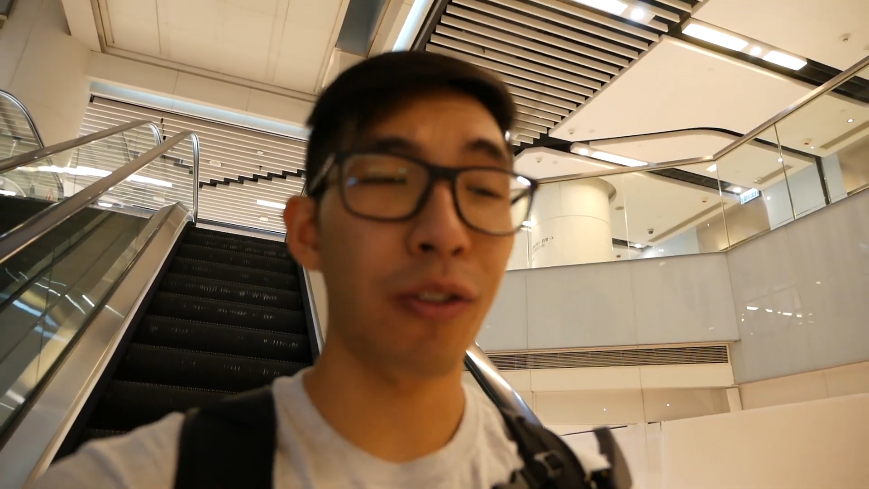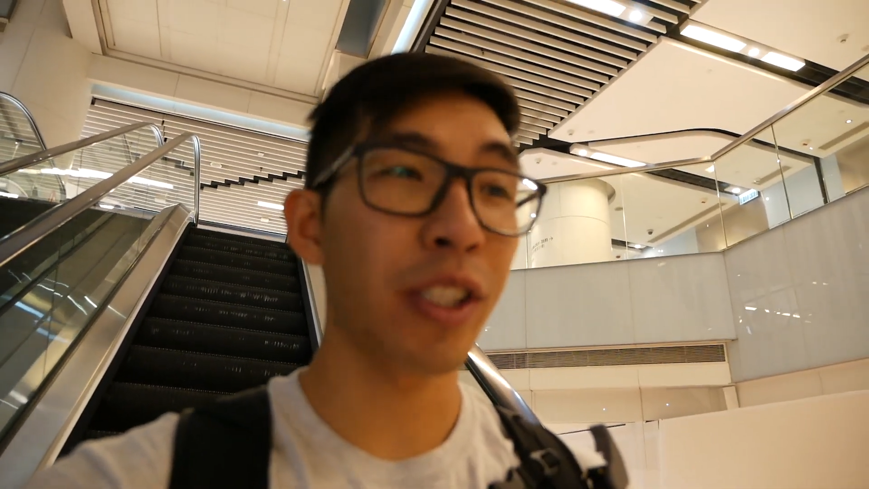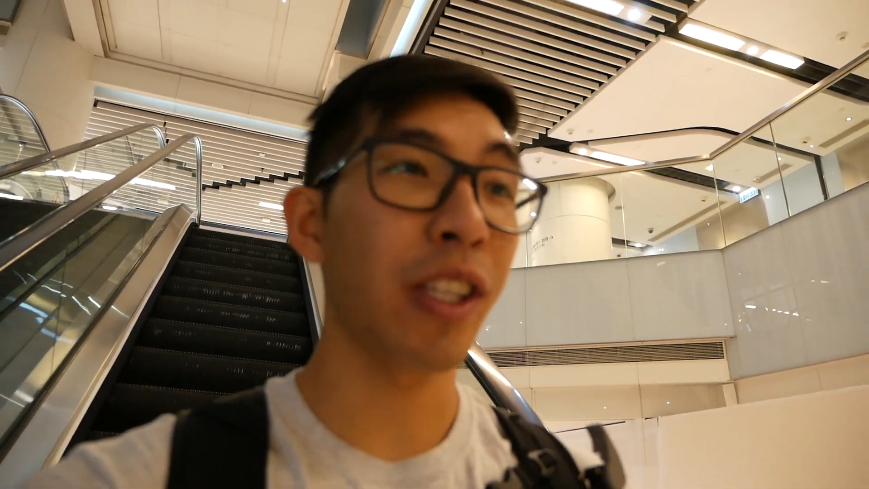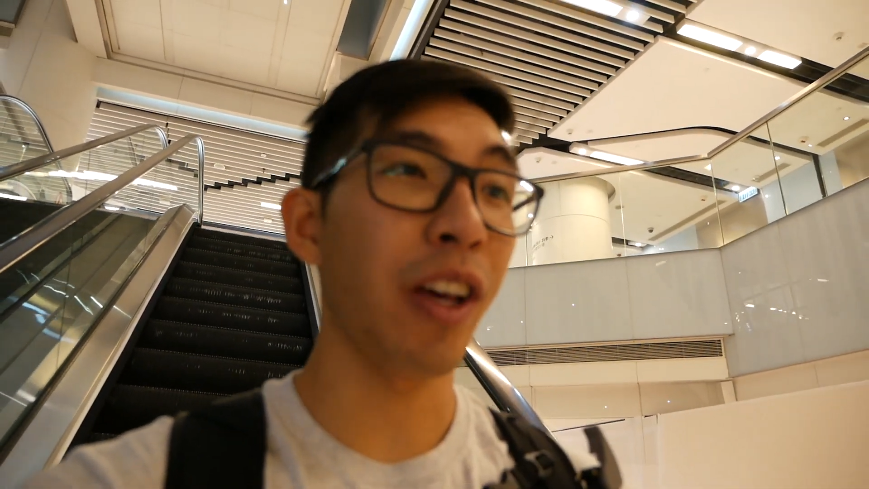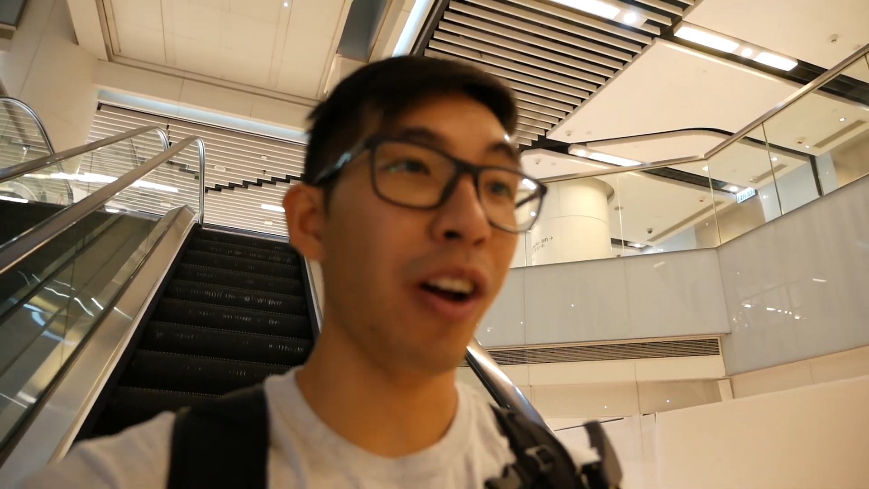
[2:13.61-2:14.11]

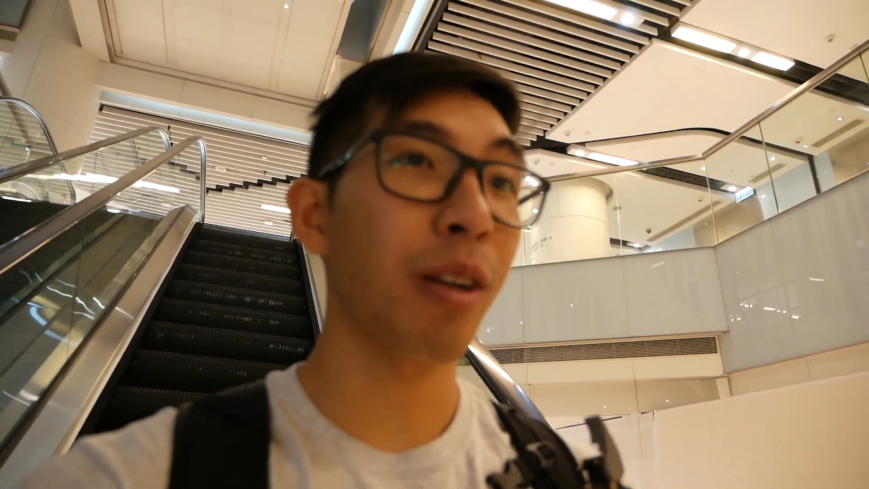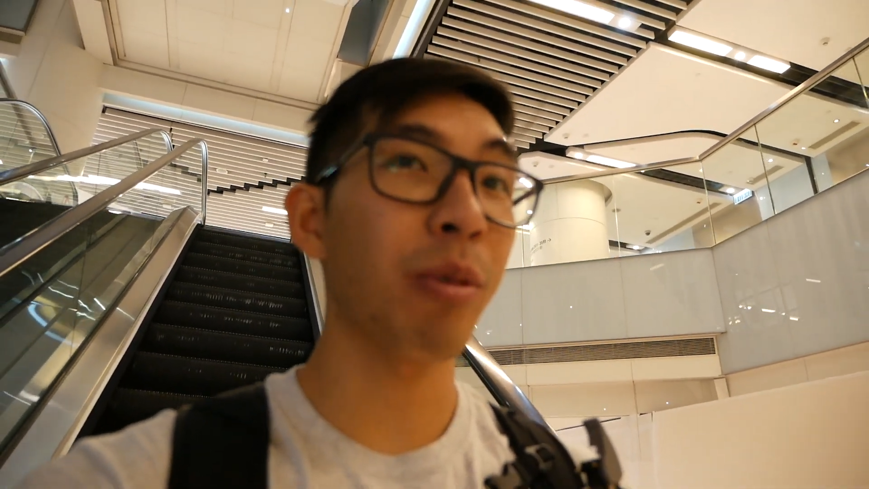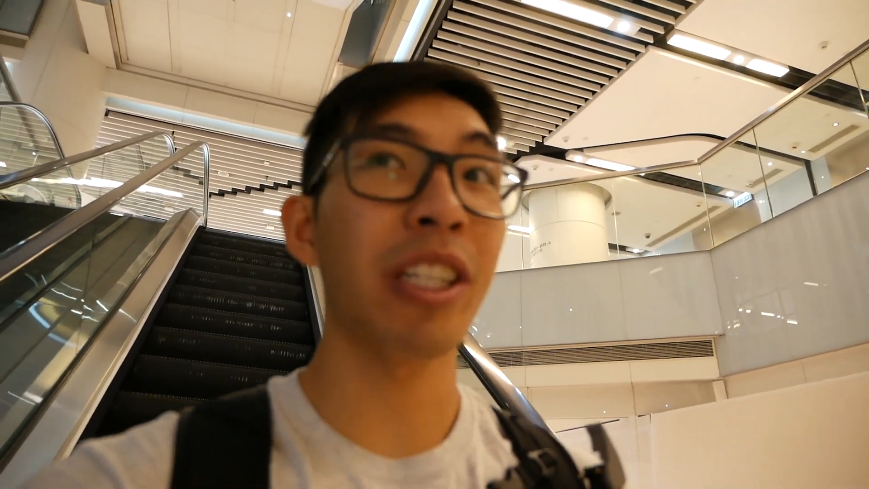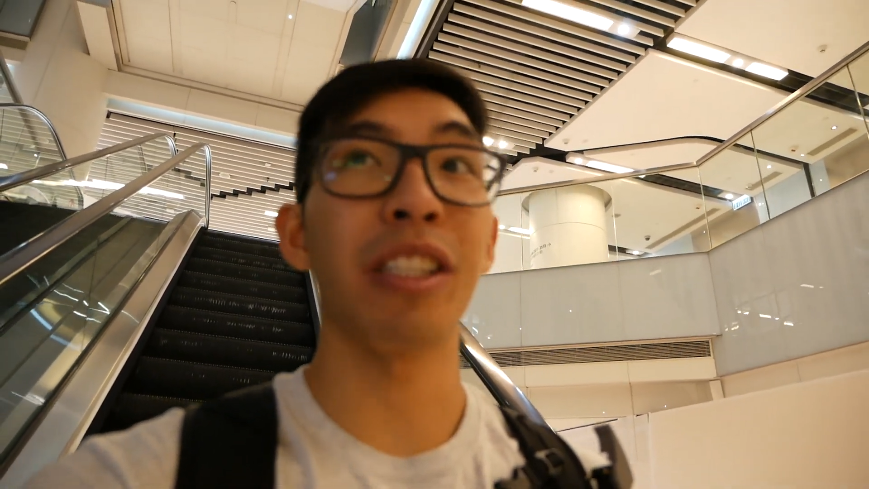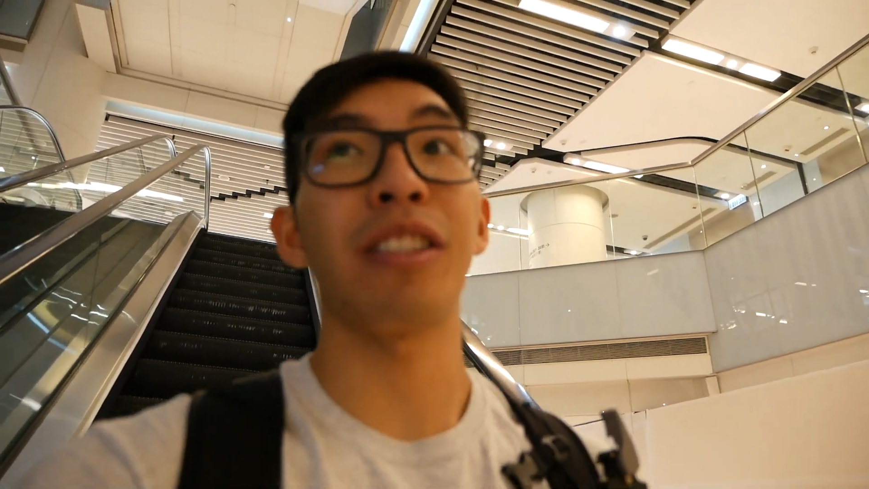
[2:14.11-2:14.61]
to the harbor
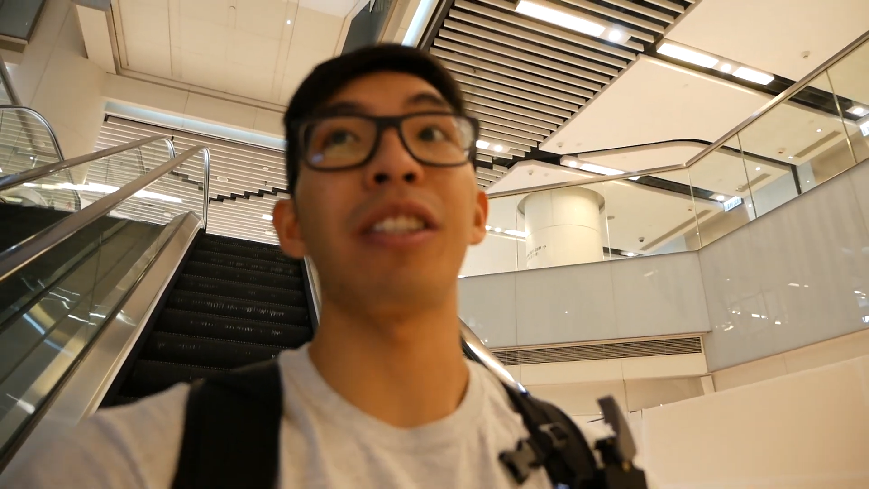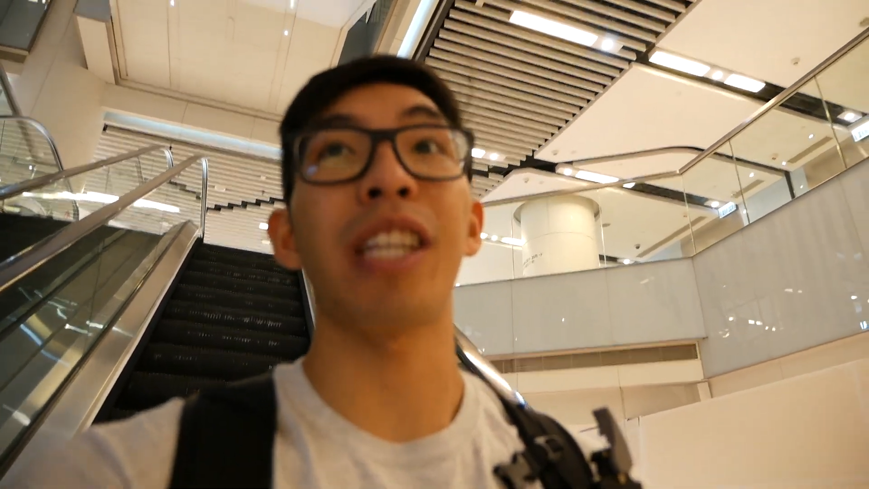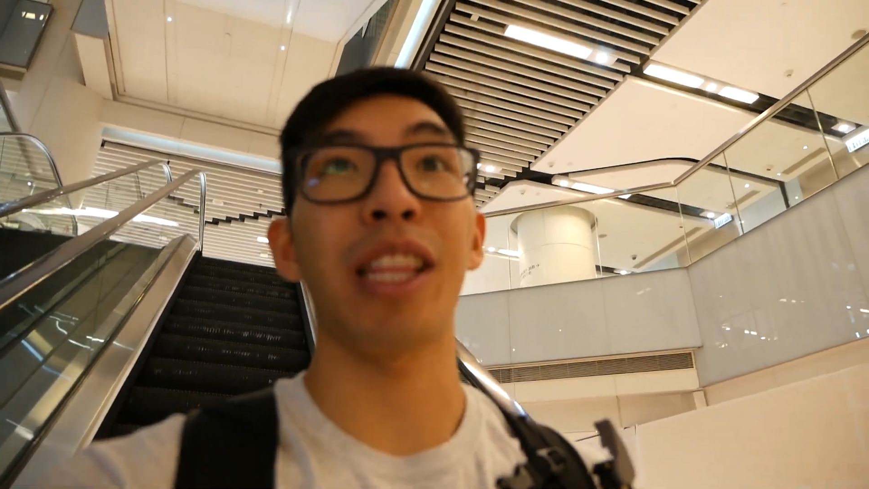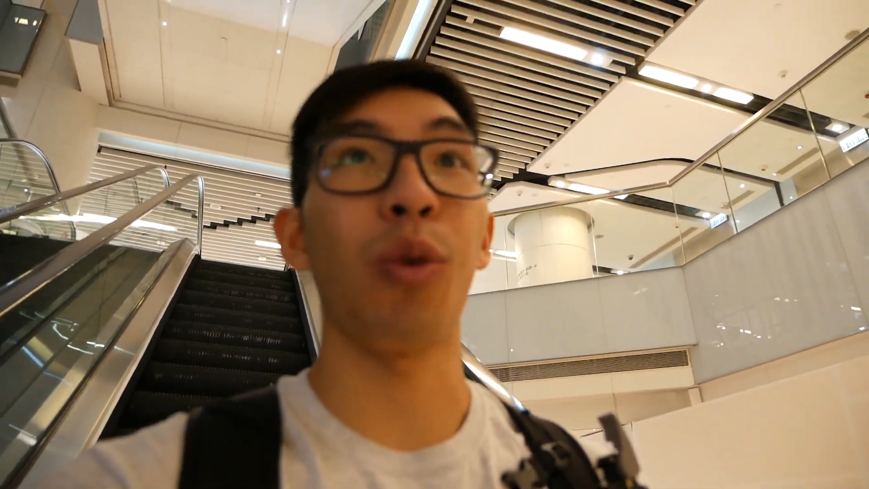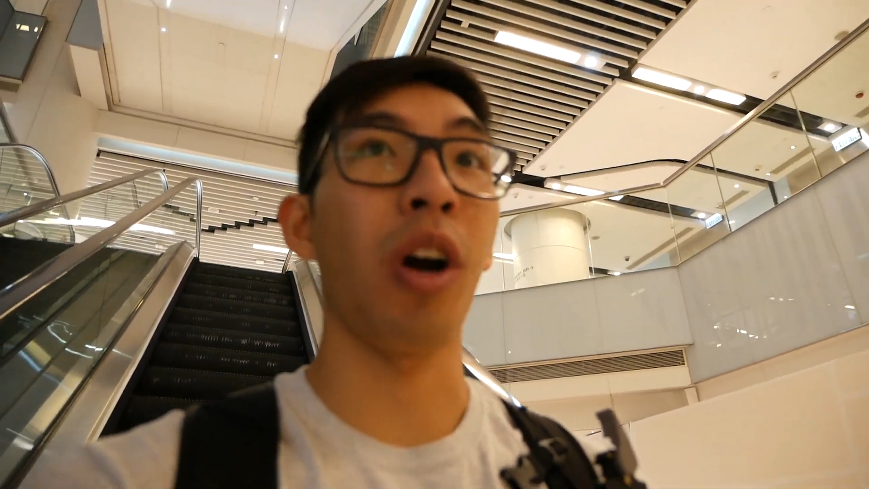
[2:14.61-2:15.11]
and just look
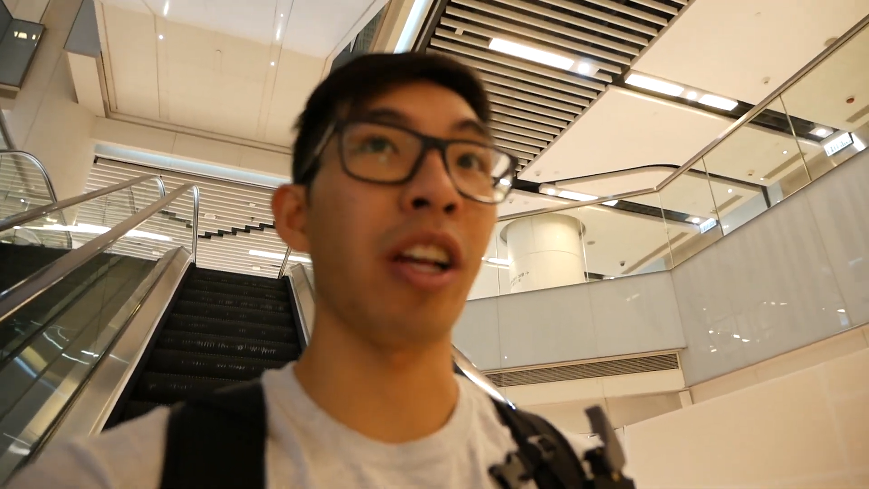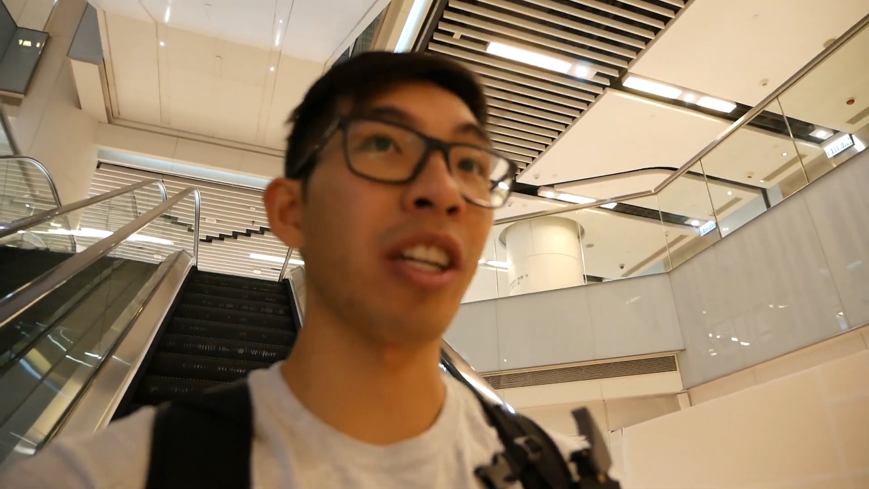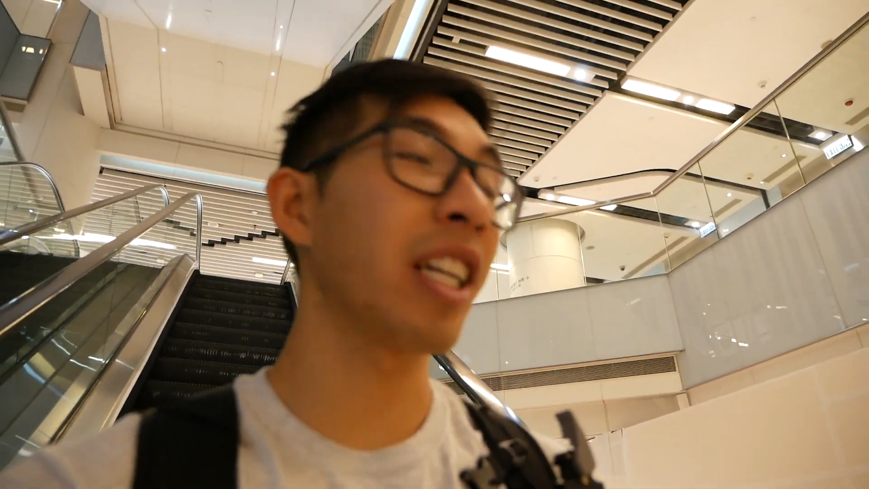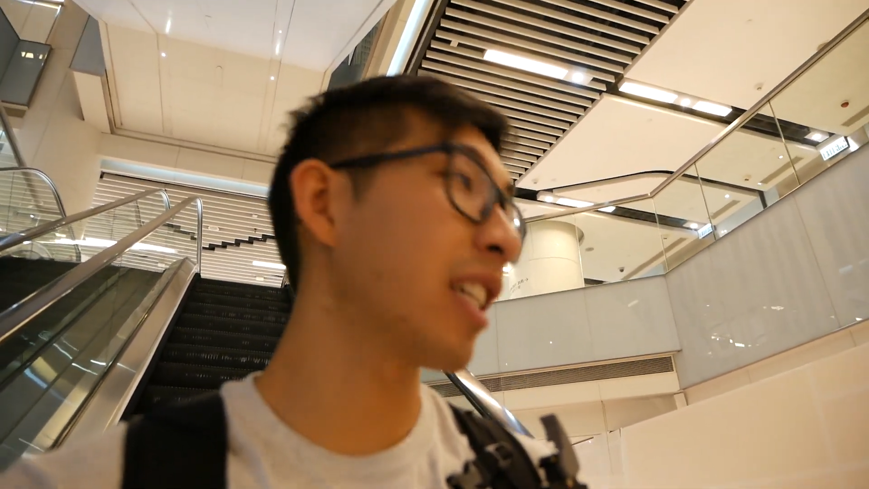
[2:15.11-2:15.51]
at the water.